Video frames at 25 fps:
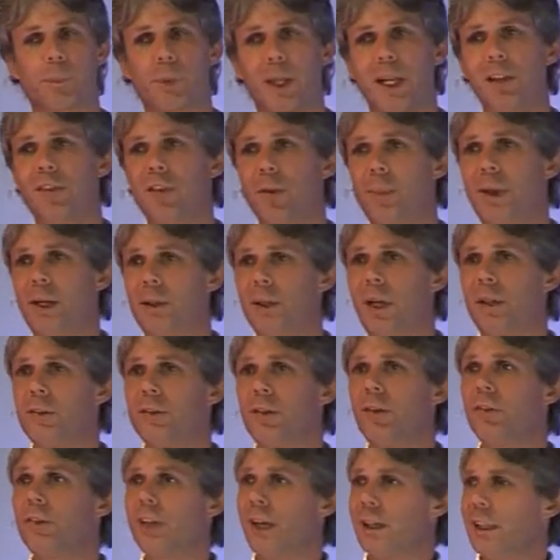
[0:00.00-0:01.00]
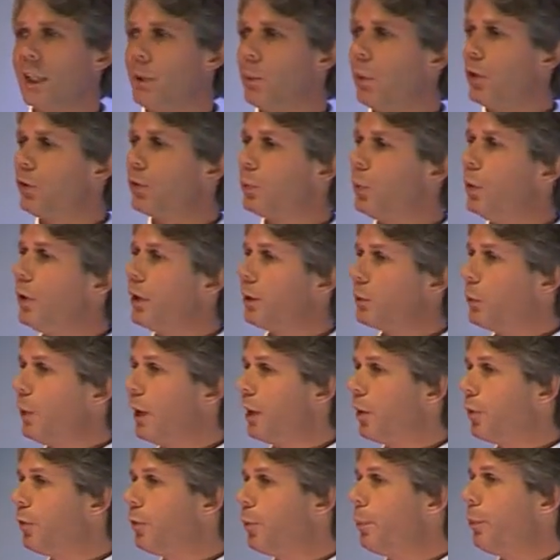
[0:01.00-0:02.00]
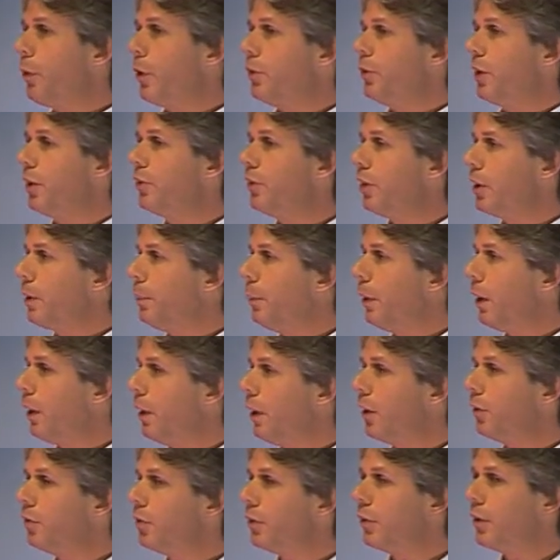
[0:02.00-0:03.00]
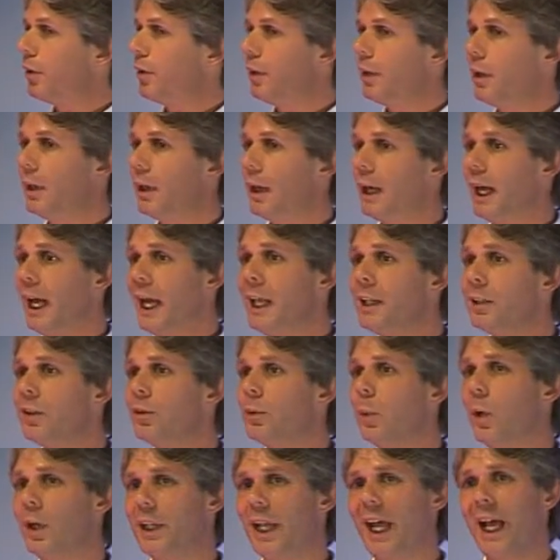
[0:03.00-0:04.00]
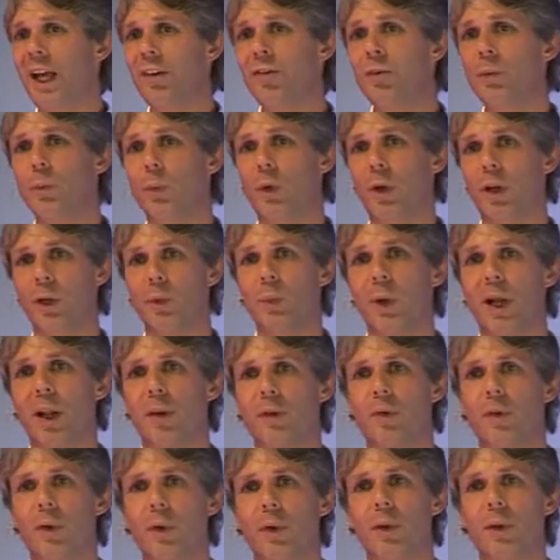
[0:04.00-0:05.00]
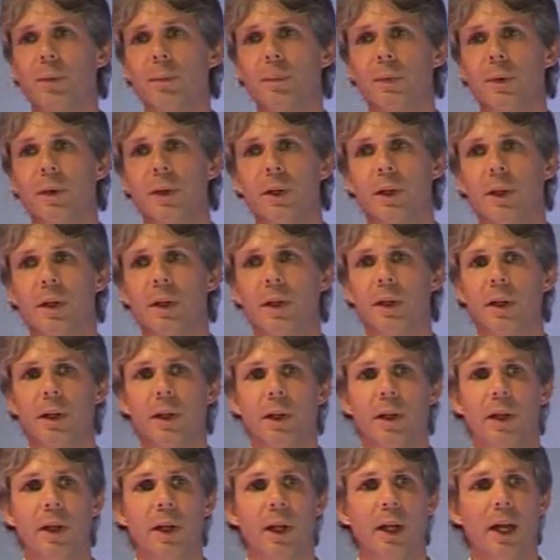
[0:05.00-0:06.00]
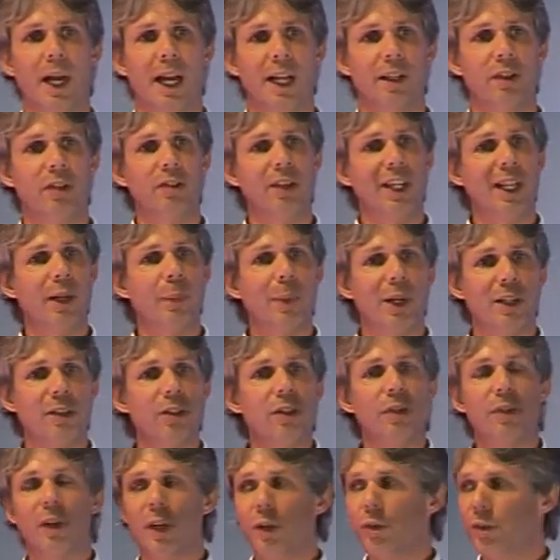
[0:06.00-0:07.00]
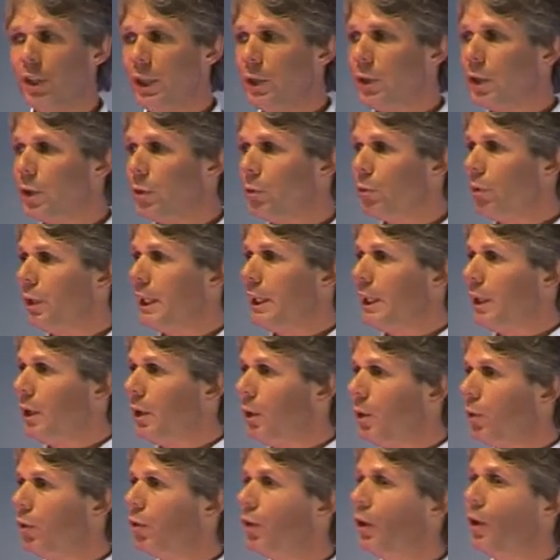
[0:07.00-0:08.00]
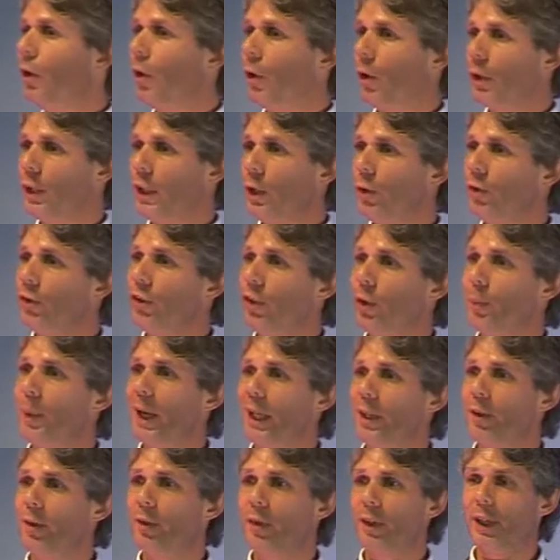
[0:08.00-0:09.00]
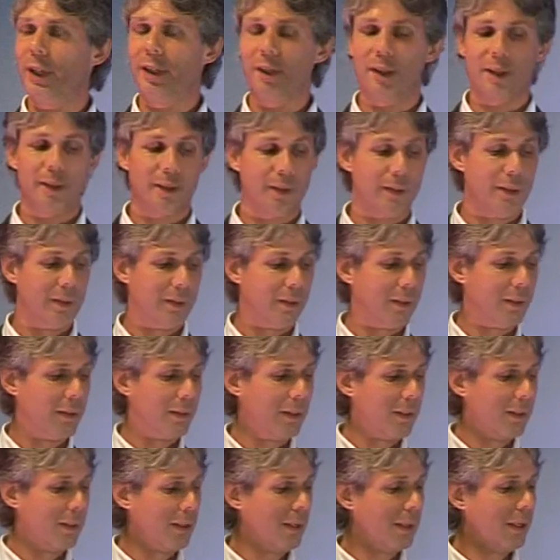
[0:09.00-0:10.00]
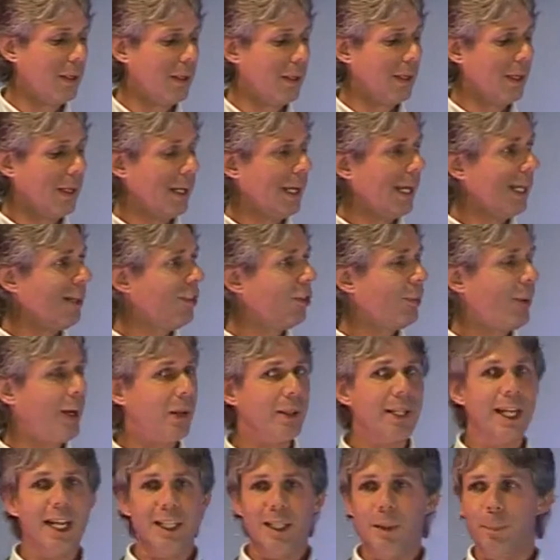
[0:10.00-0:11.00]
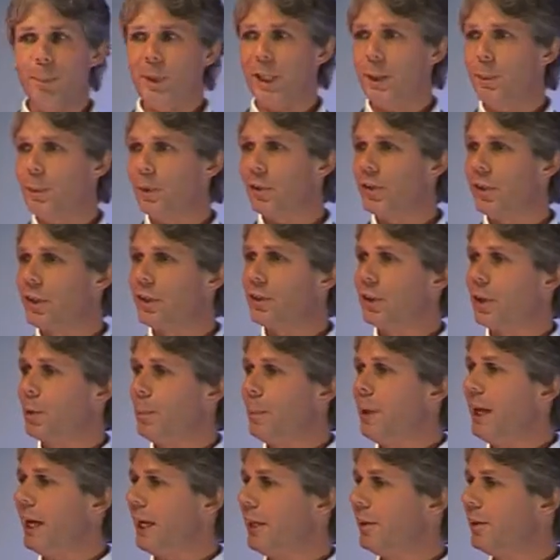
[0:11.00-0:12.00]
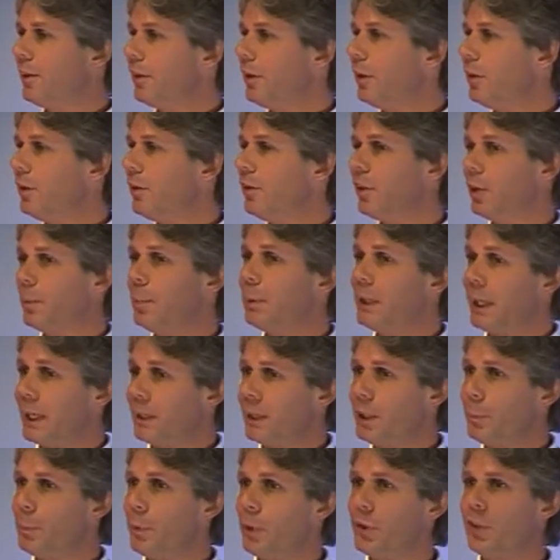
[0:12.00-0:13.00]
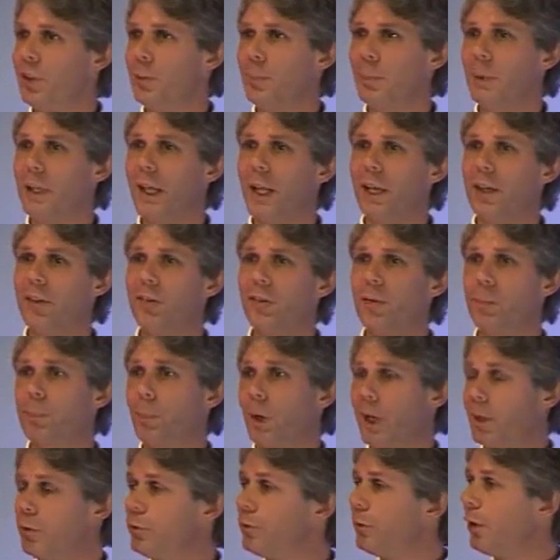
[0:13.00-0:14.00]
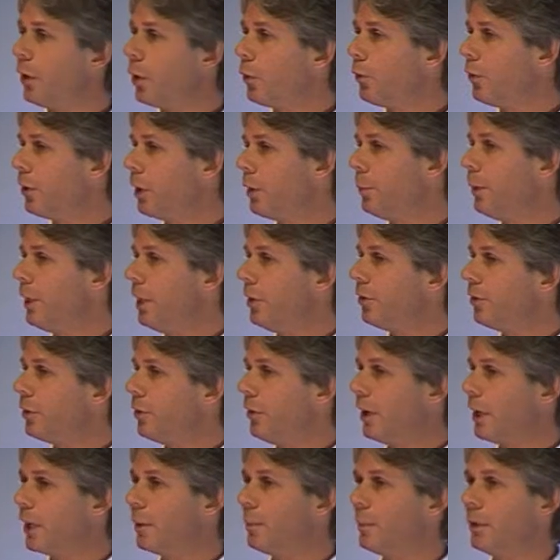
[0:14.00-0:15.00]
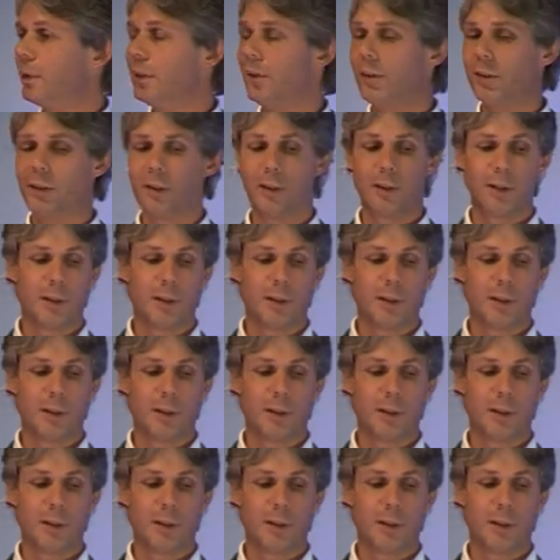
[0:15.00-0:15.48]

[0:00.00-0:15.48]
It's about understanding what's worked well for projects in the past and what hasn't worked well for them and seeing which of those you can reuse or use to your benefit. It's about getting people to commit to the plan you put in place by involving them in its development.